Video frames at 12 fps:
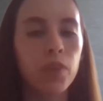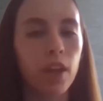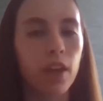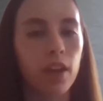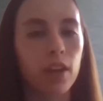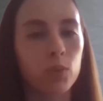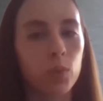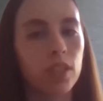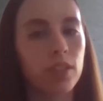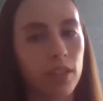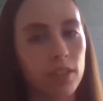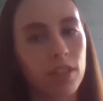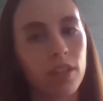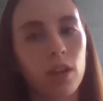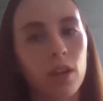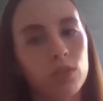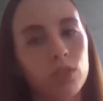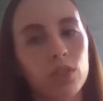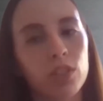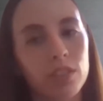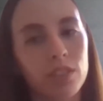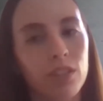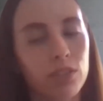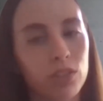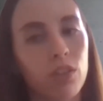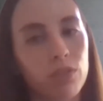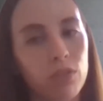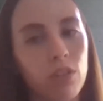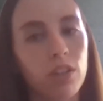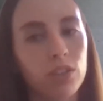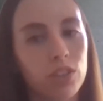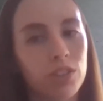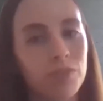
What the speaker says: and we test it out during soft launch.